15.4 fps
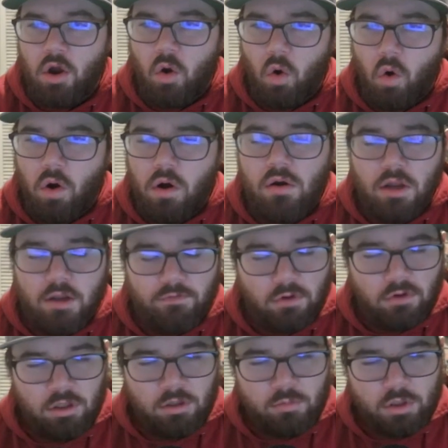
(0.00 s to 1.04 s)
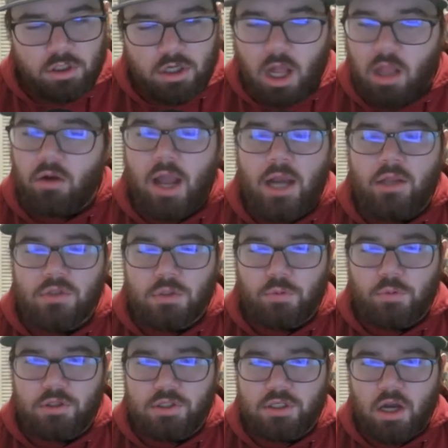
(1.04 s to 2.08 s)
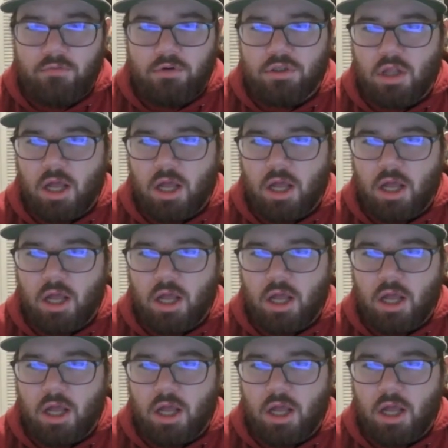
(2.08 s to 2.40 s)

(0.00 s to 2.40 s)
Or if you need more Colorado sports coverage,